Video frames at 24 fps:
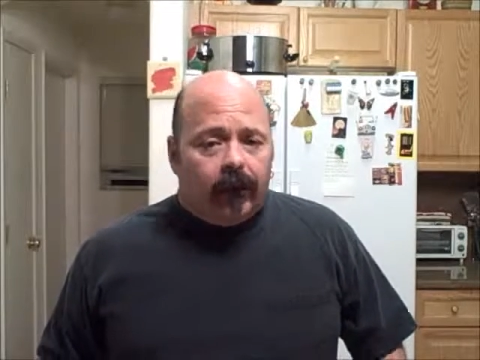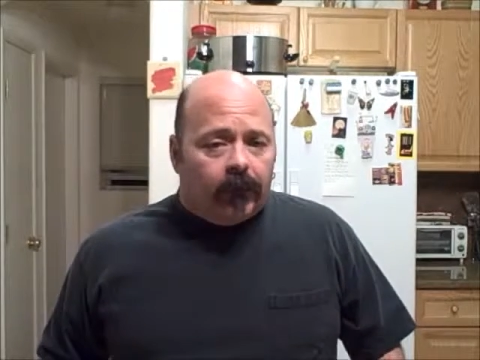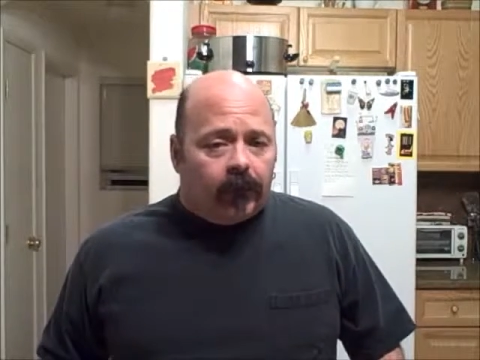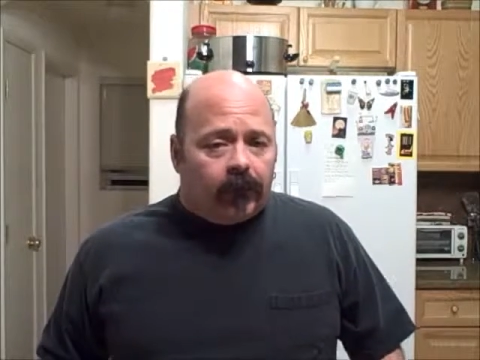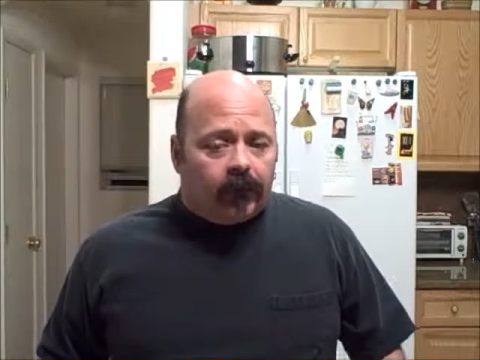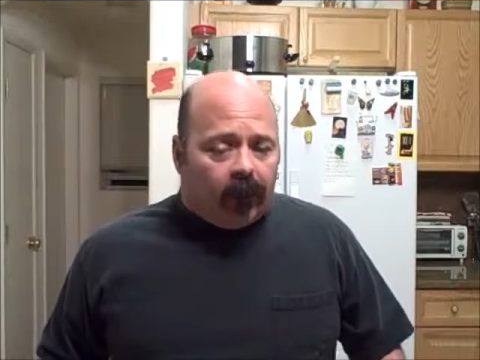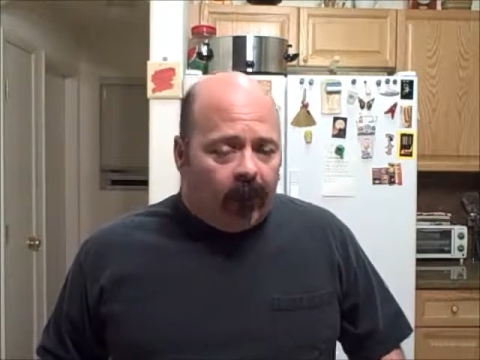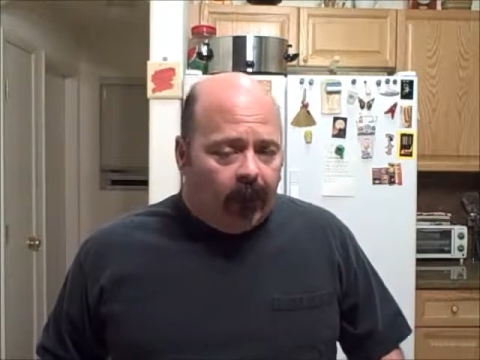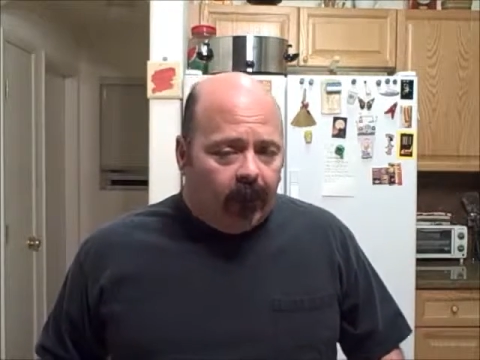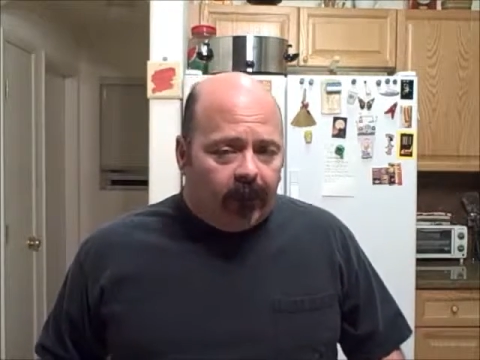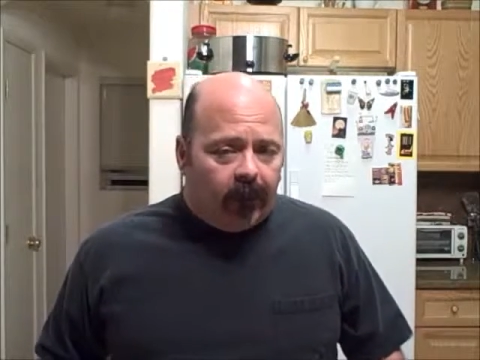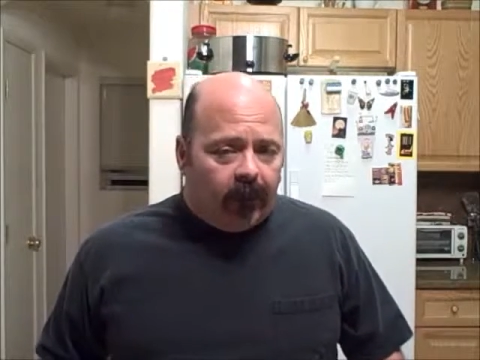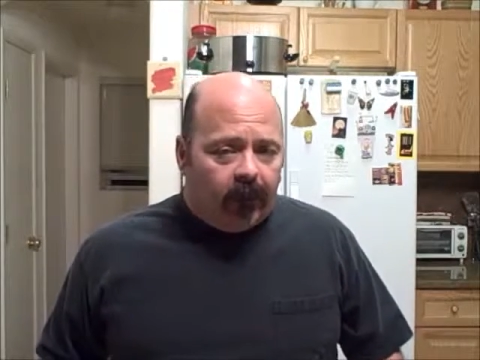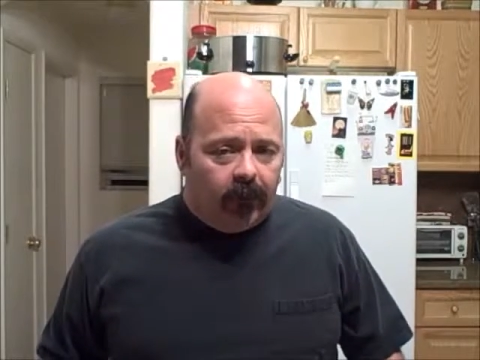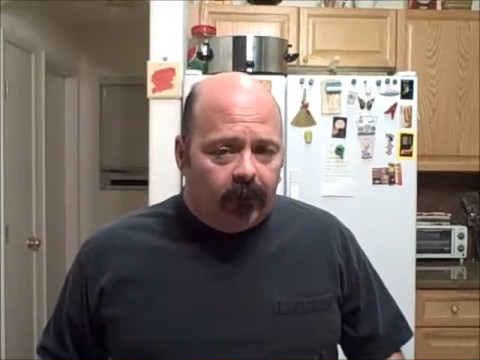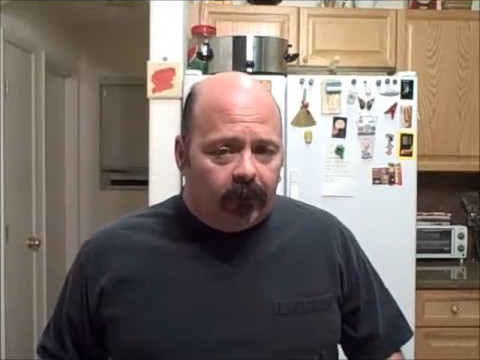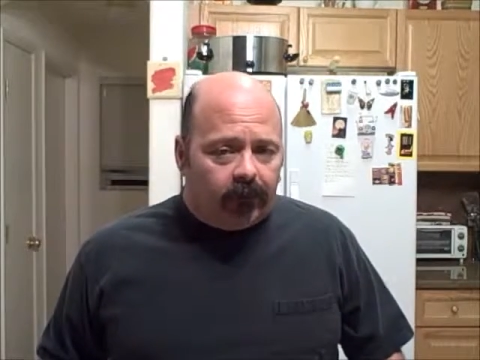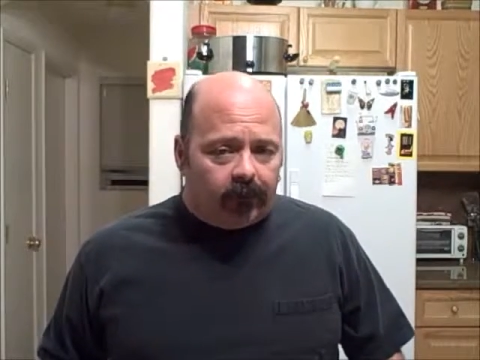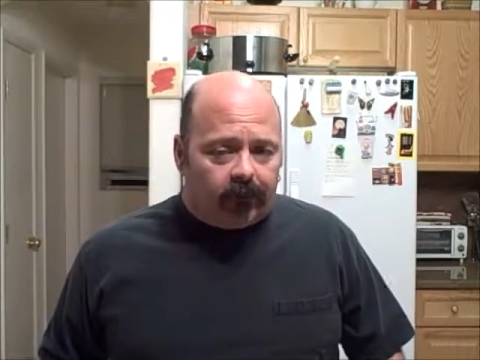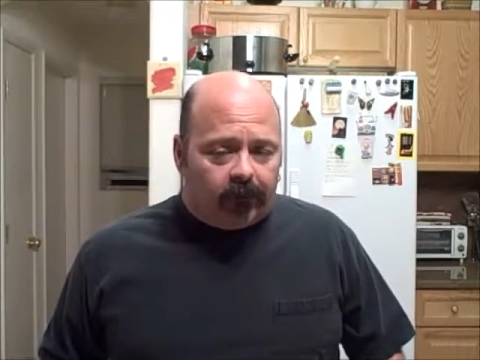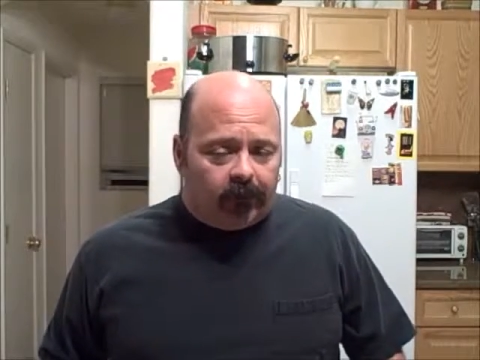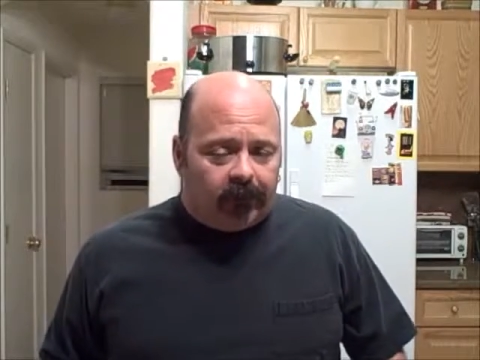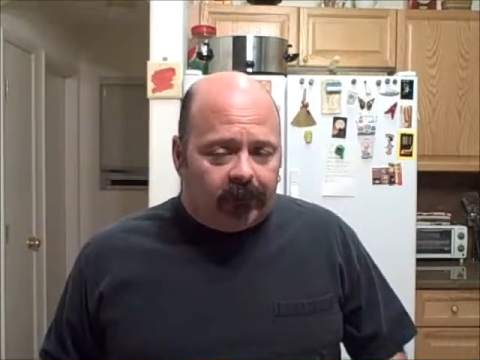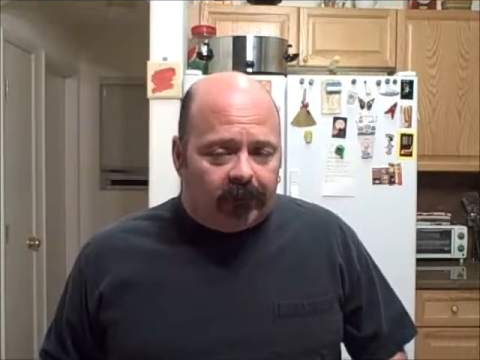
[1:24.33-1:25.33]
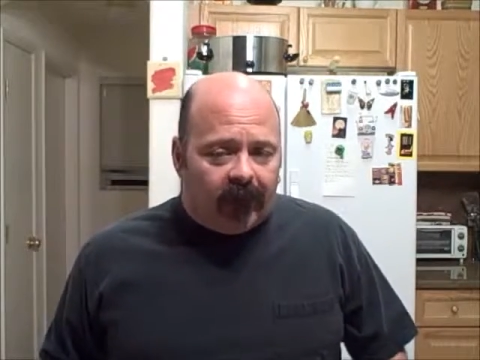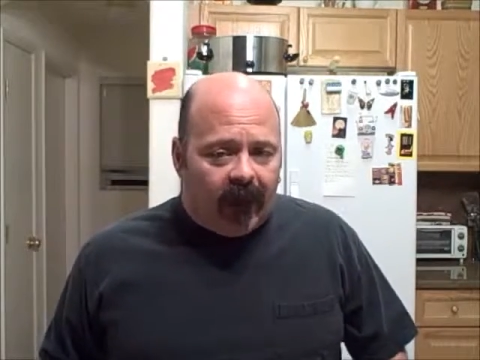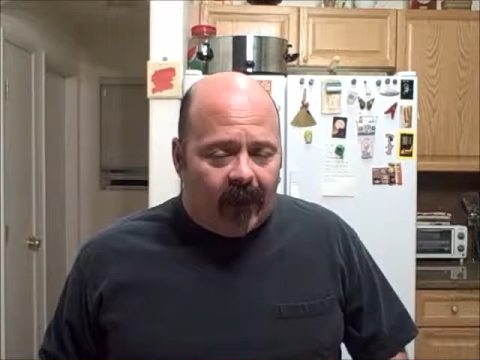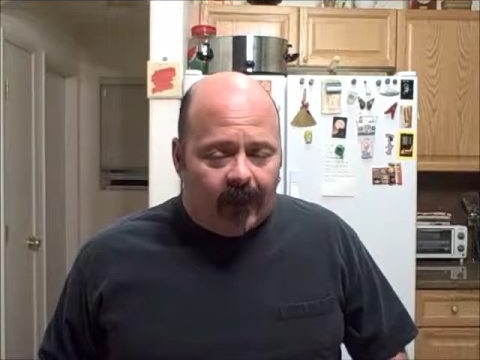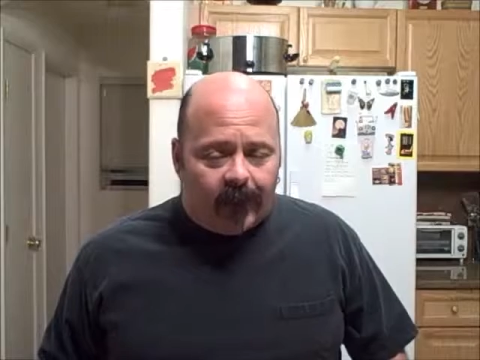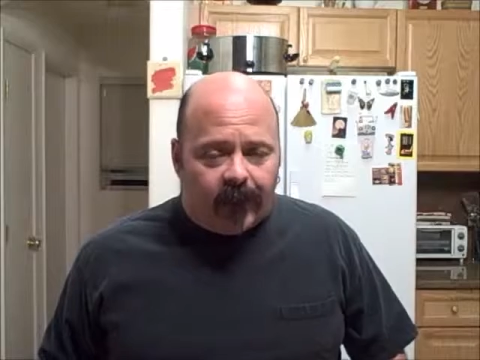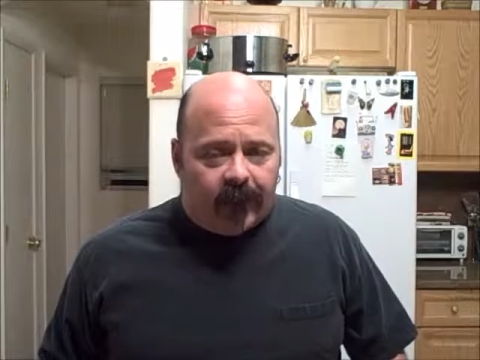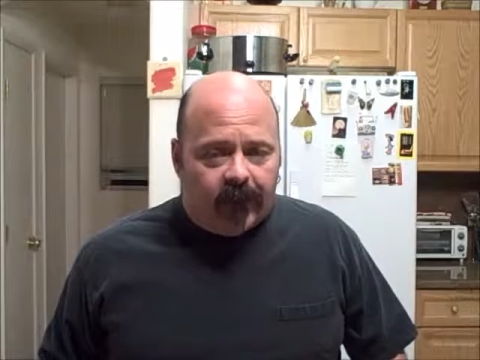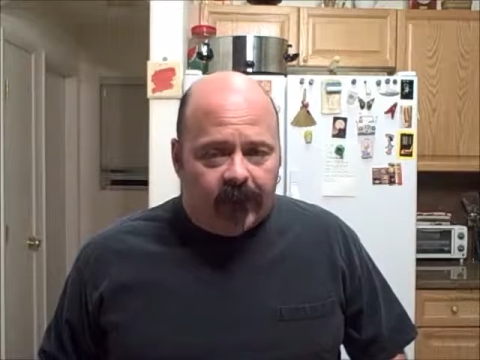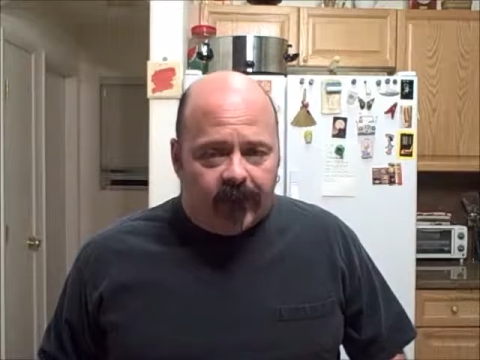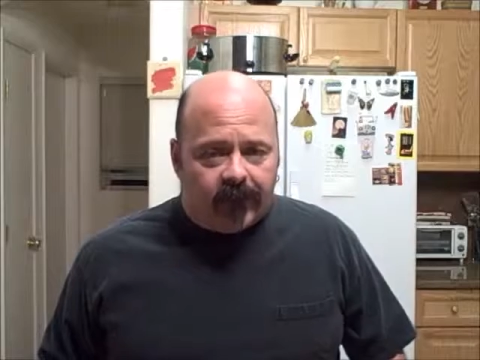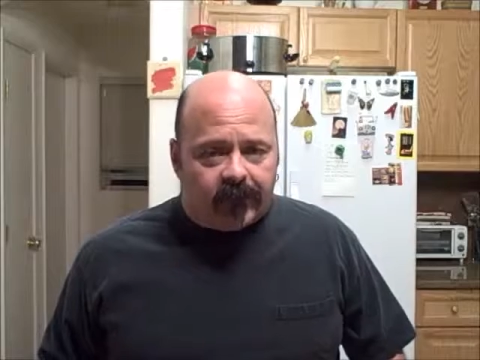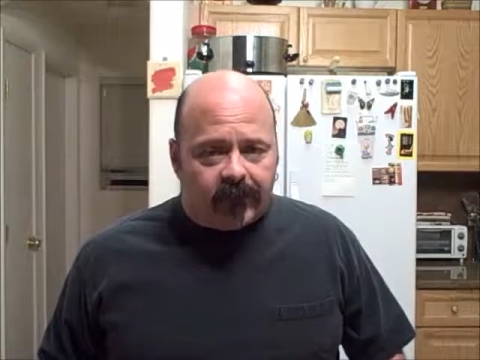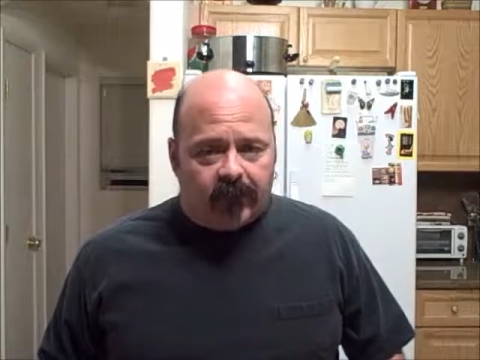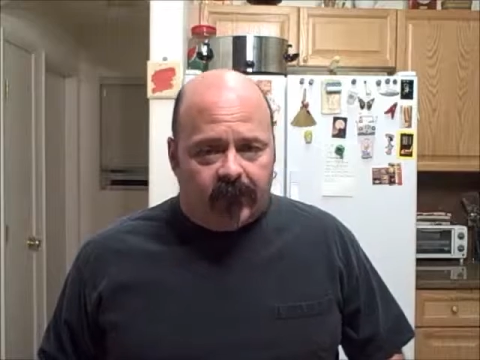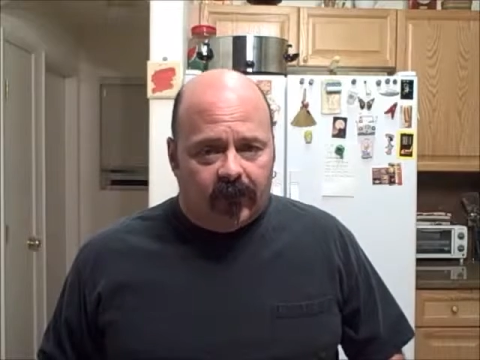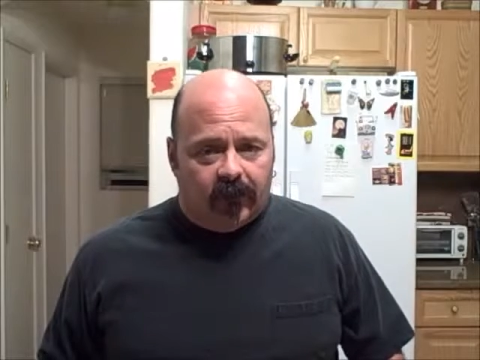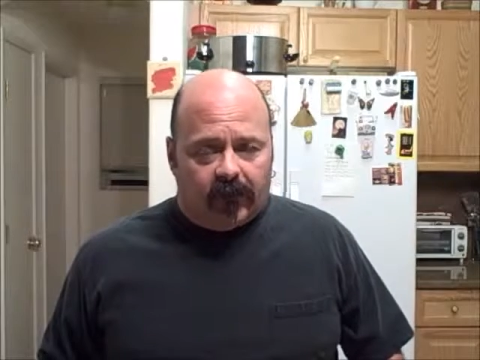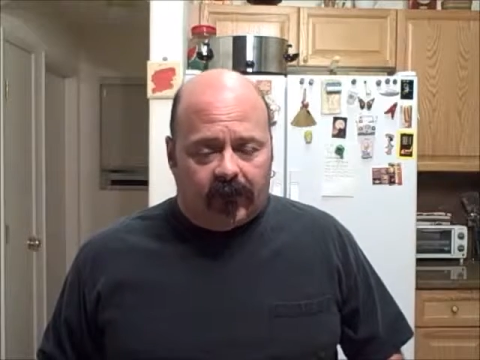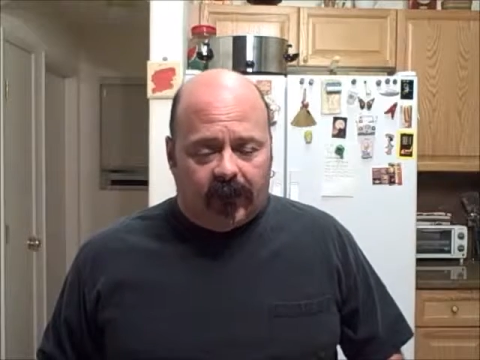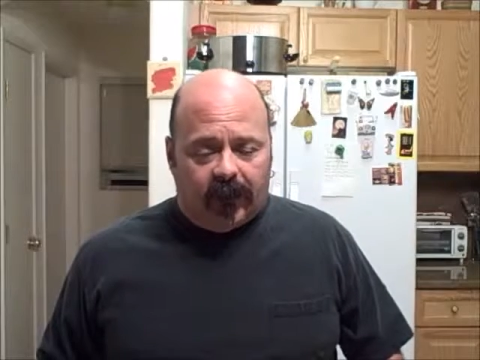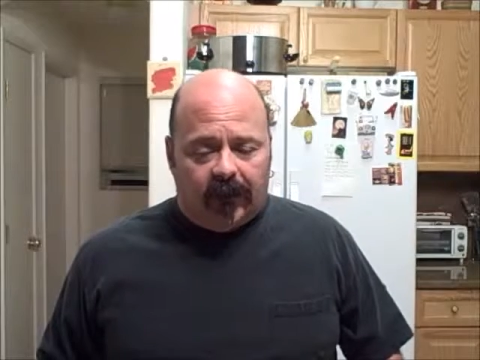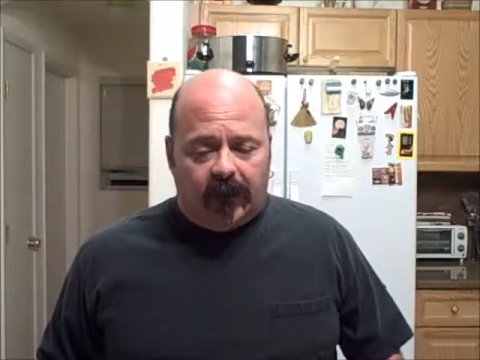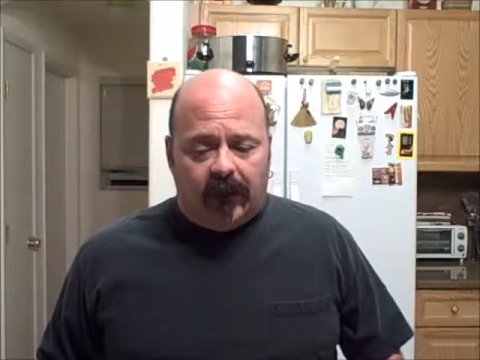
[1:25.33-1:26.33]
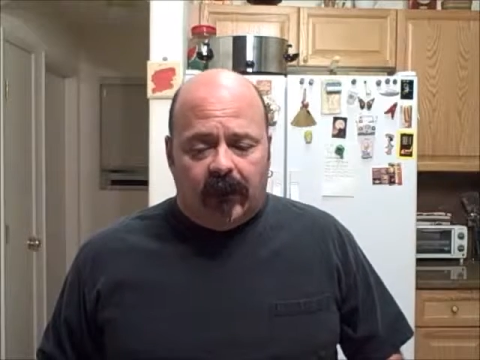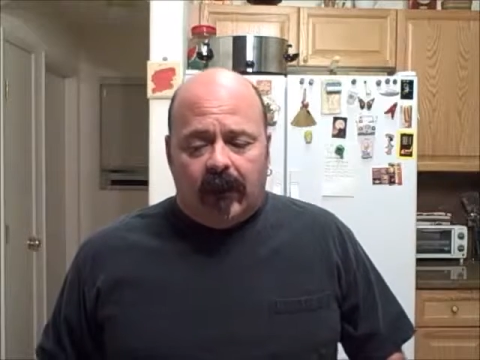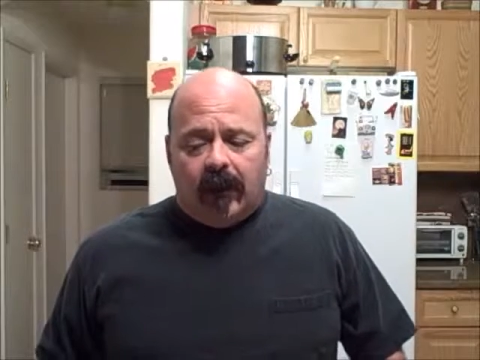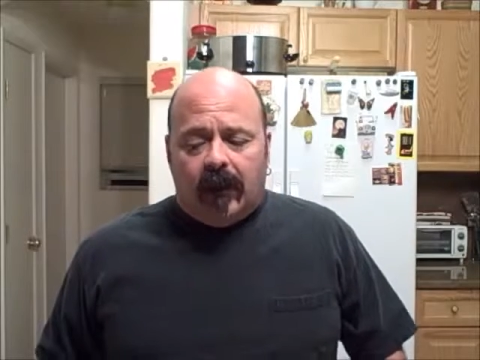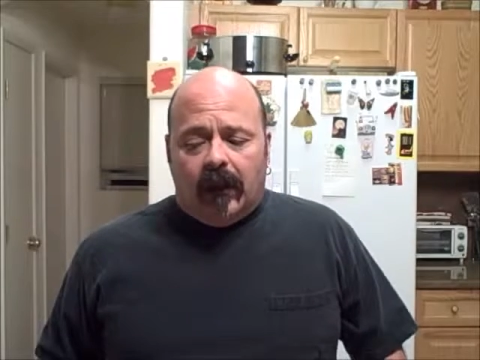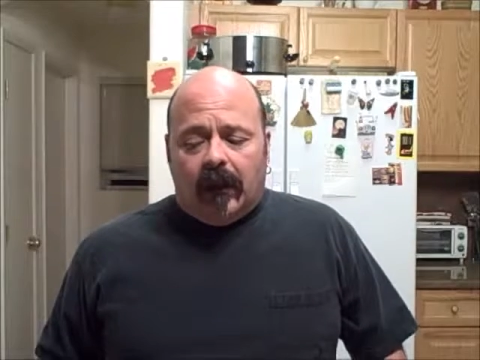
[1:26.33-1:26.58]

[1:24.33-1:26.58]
Chinese or Japanese cooking.